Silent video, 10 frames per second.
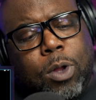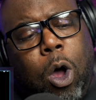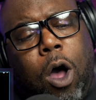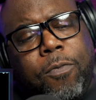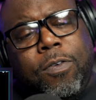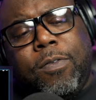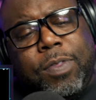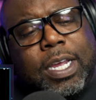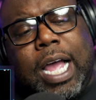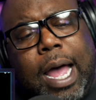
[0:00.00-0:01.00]
off of
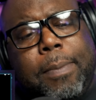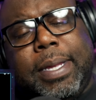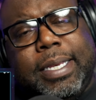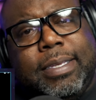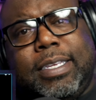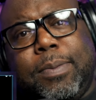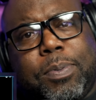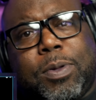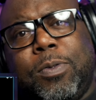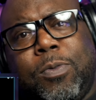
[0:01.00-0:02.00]
the common
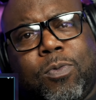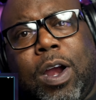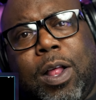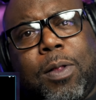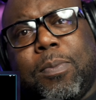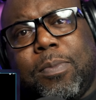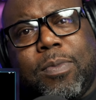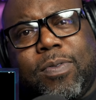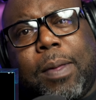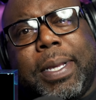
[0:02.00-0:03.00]
typical realm
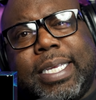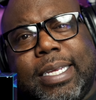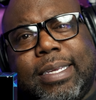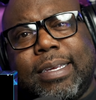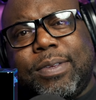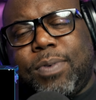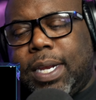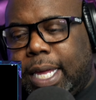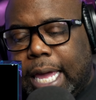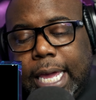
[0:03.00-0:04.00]
if that makes any sense right
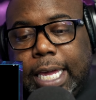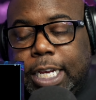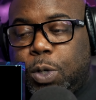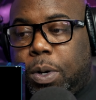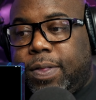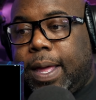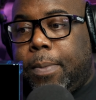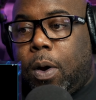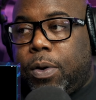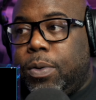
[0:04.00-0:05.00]
like each one of them
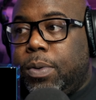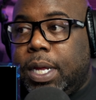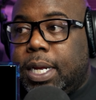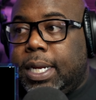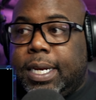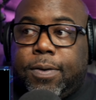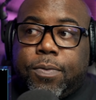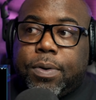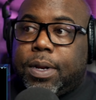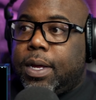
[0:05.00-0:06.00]
are uniquely
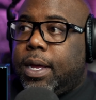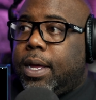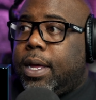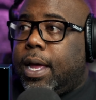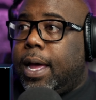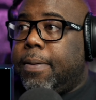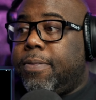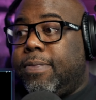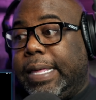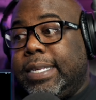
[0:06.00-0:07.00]
different uh,
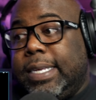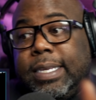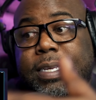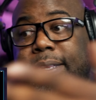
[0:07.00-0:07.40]
this is in